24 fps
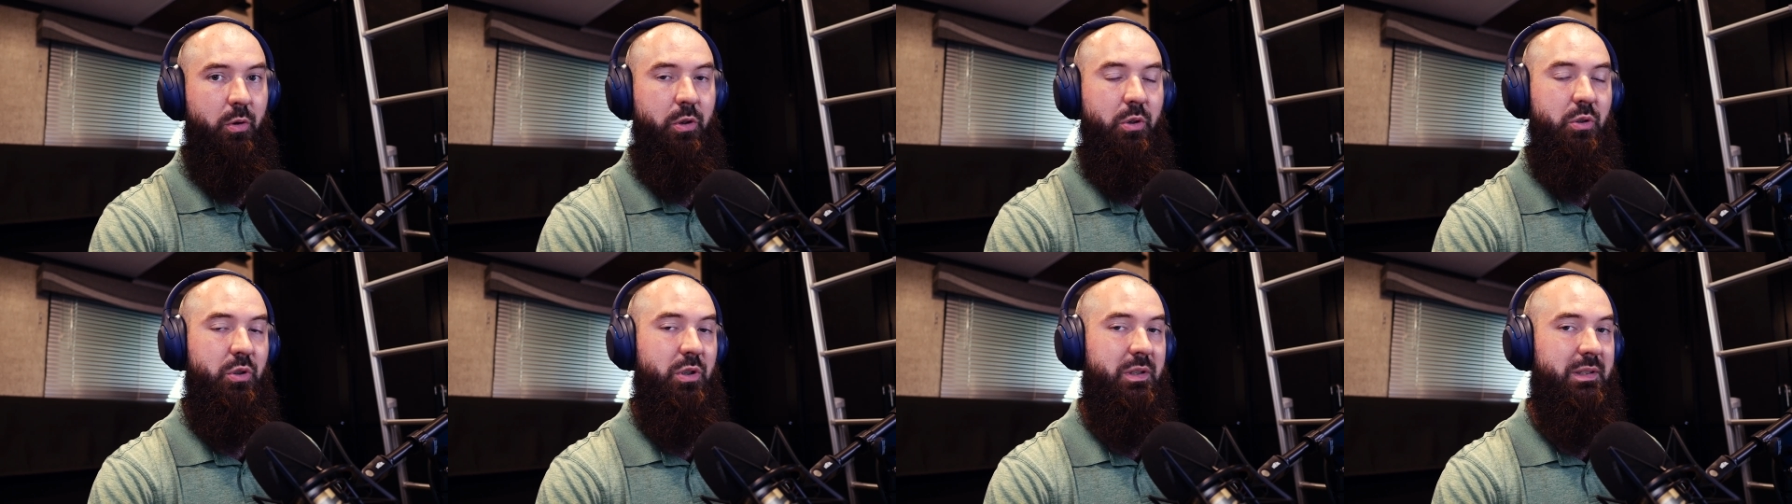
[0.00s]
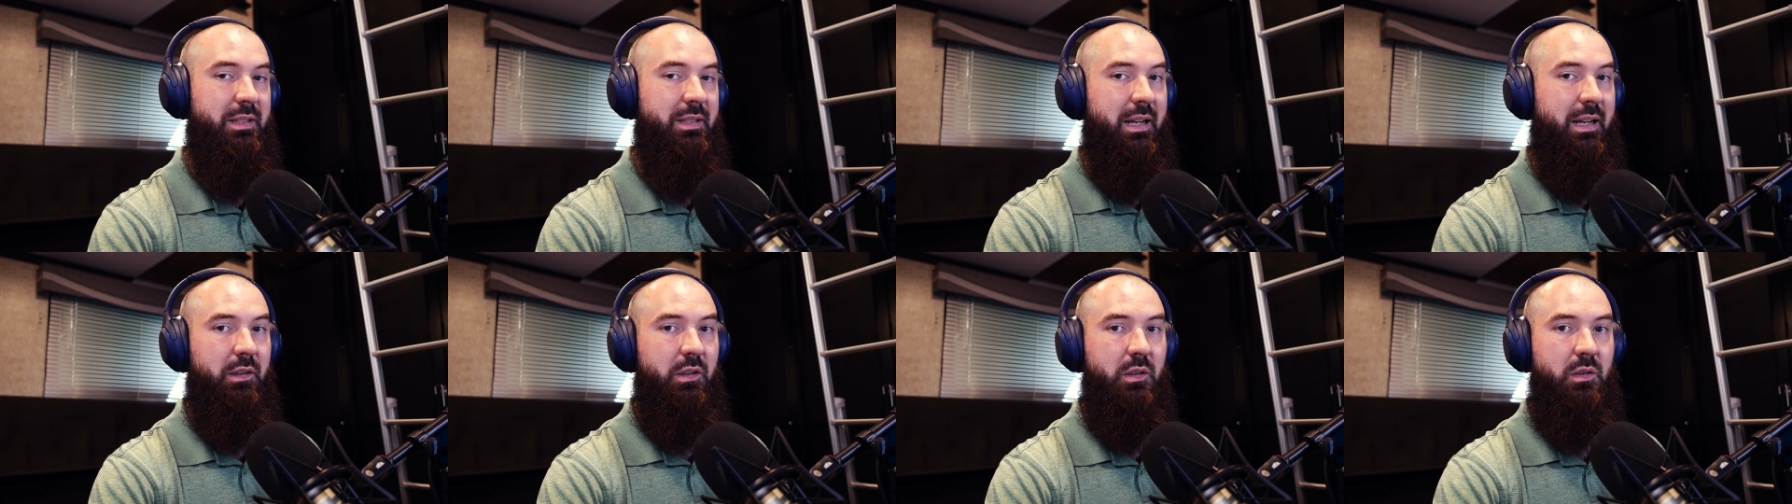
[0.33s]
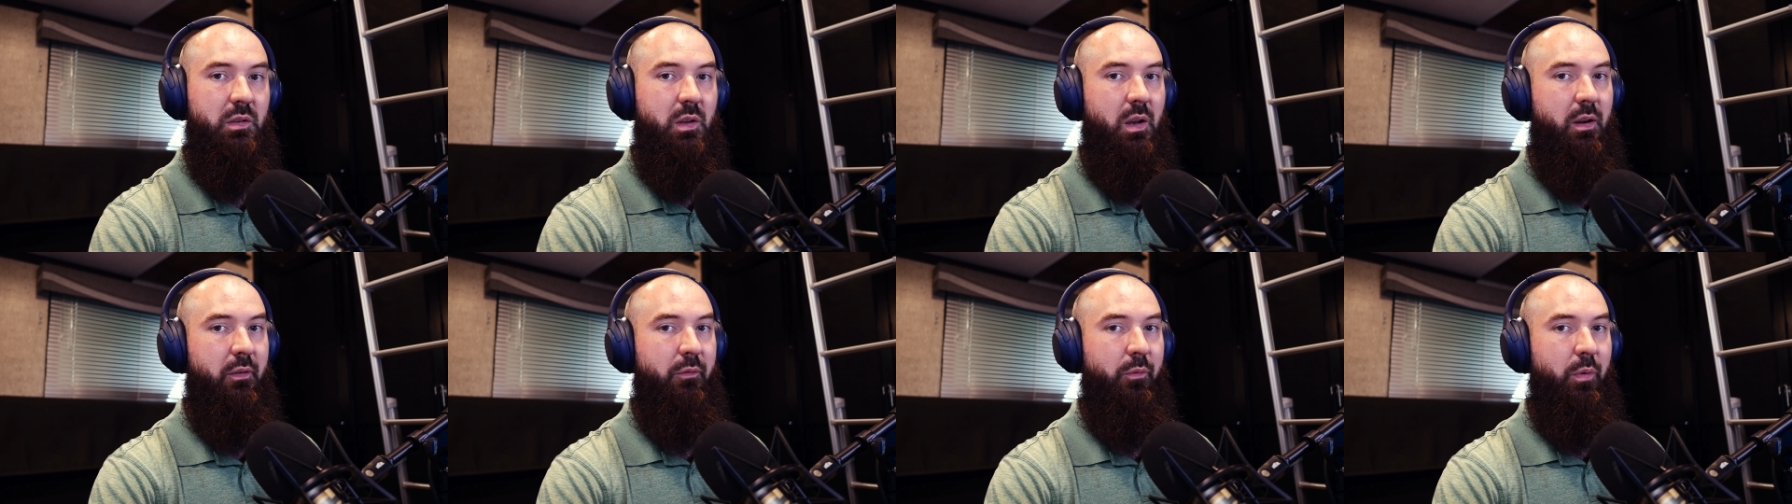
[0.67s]
you just got the
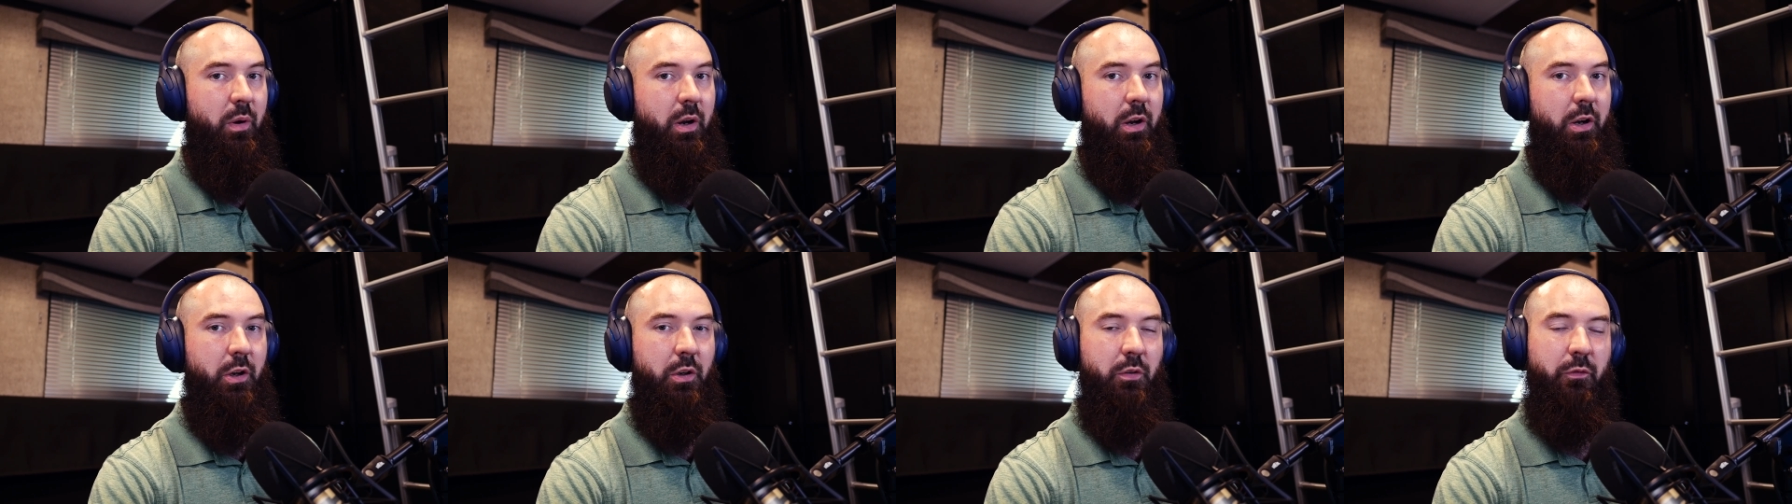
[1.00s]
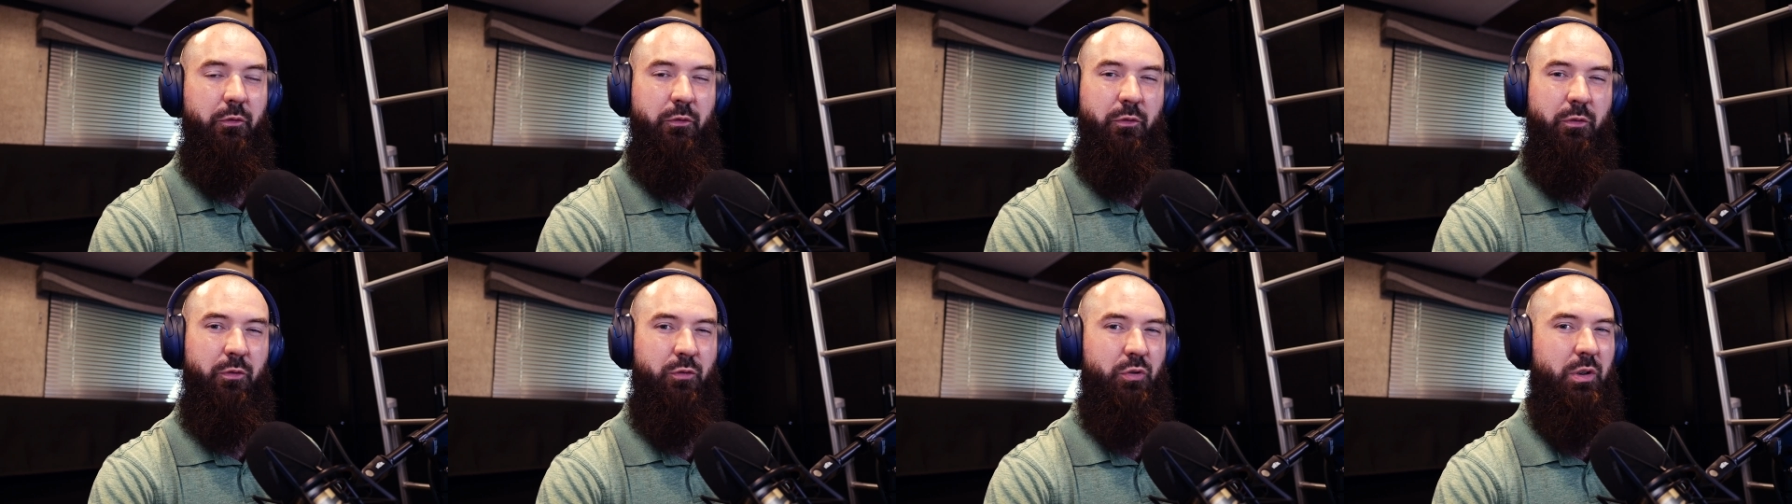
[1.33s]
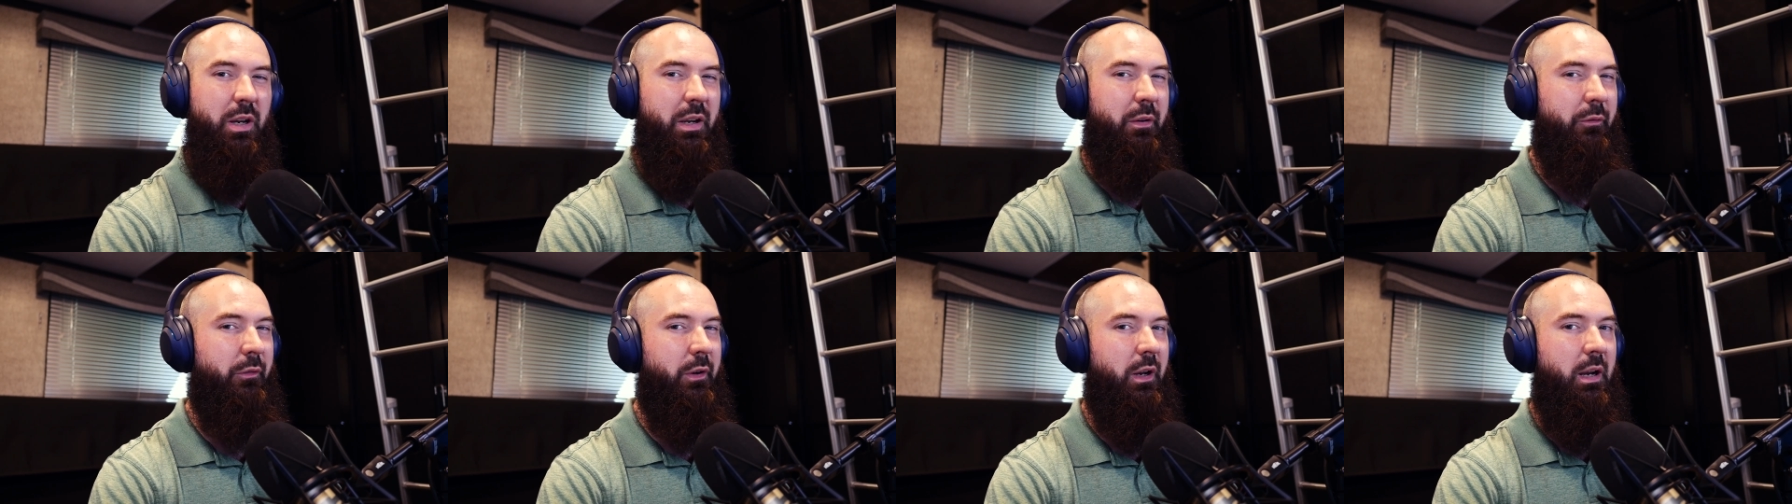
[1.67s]
software, you're
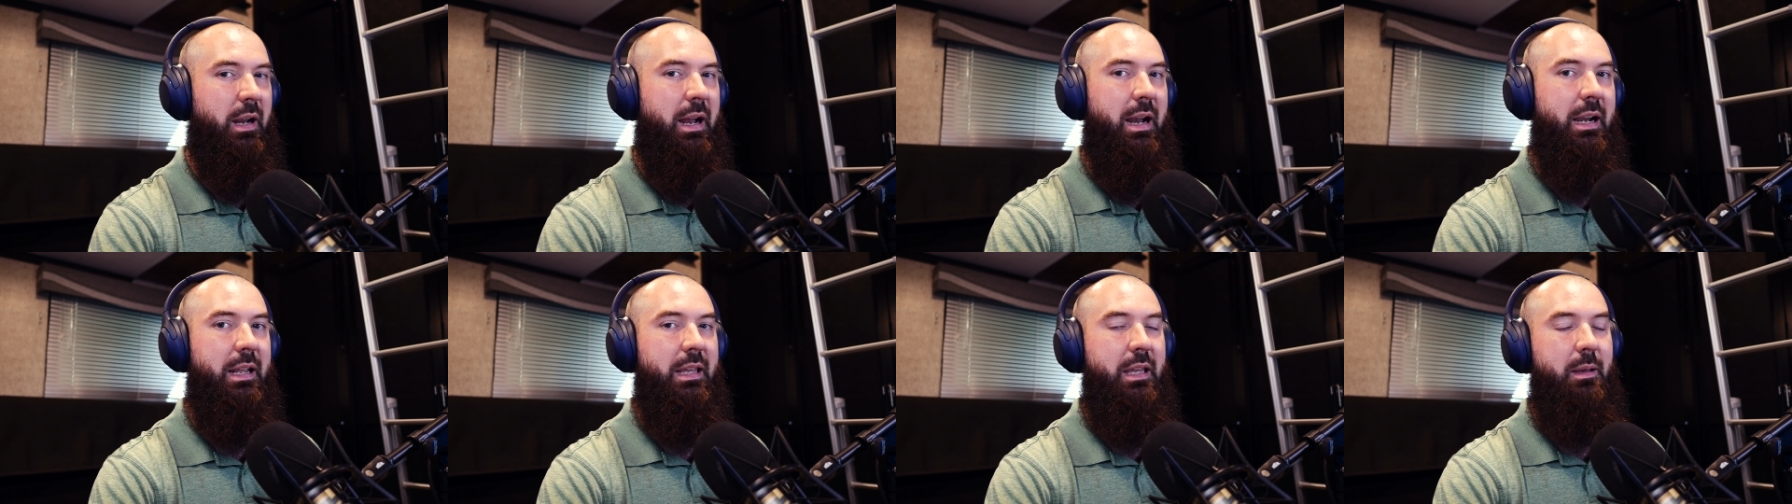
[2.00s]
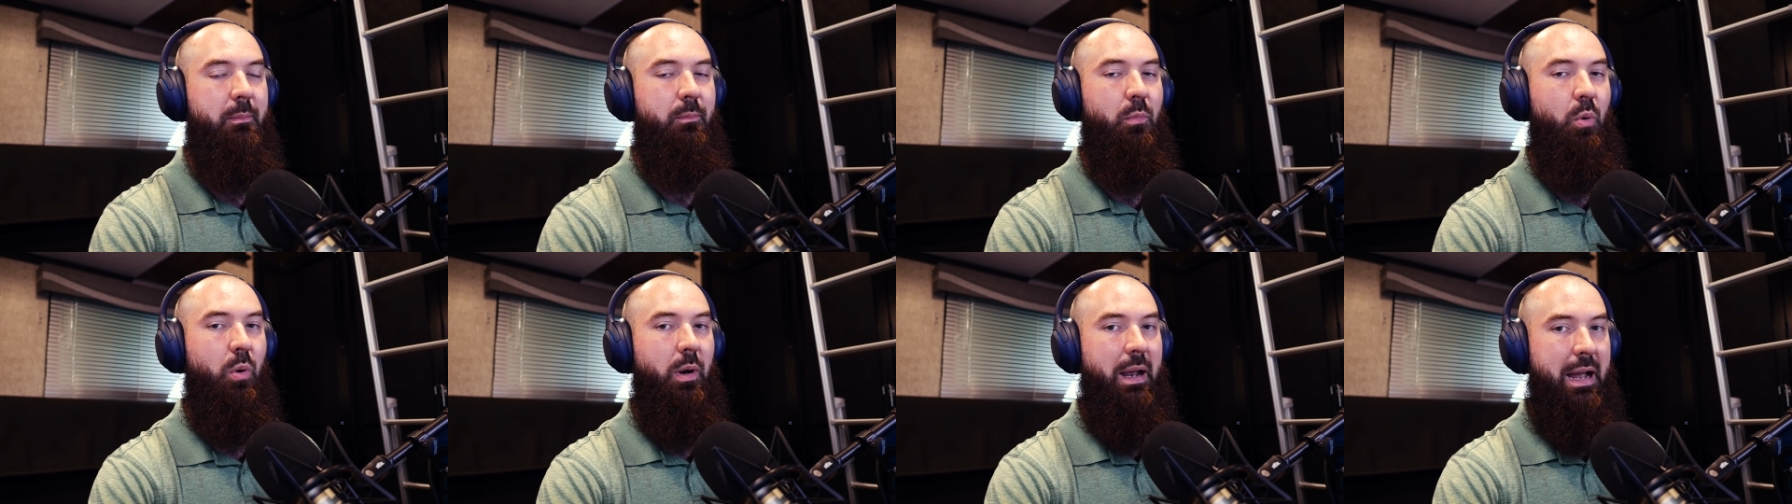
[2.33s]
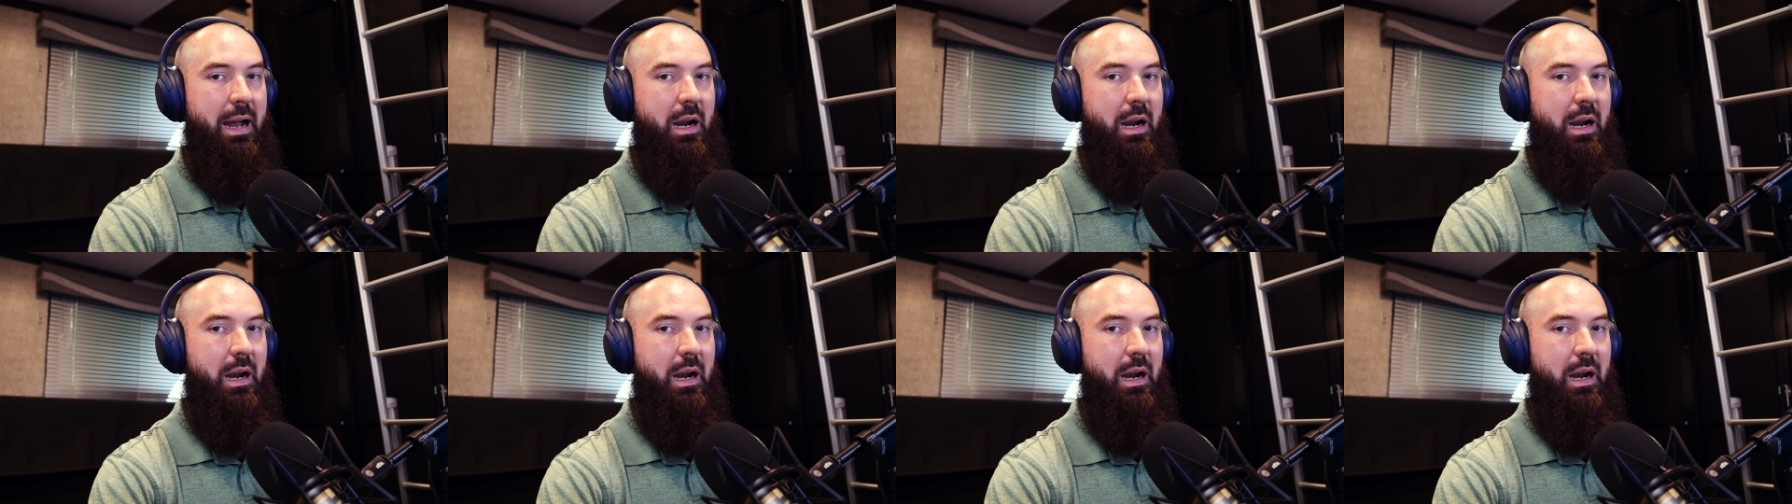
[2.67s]
trying to figure out how to get more